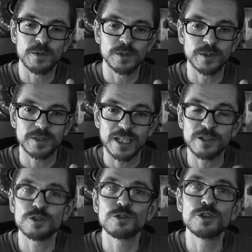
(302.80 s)
will
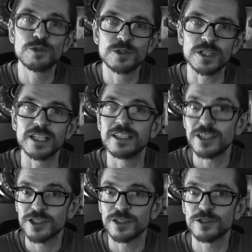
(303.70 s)
tend to use
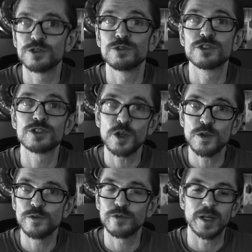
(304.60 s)
addition to
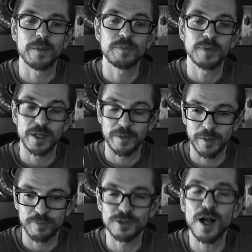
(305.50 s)
solve
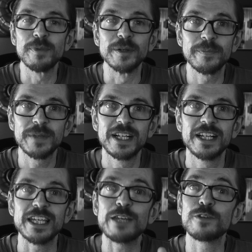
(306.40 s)
a problem,
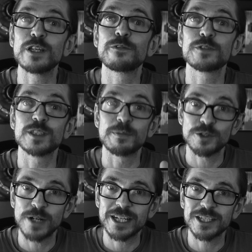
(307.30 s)
even if
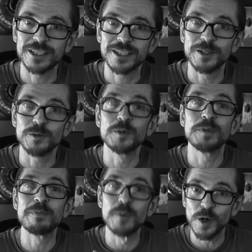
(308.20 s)
subtraction would
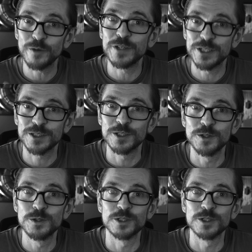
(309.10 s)
be more efficient to do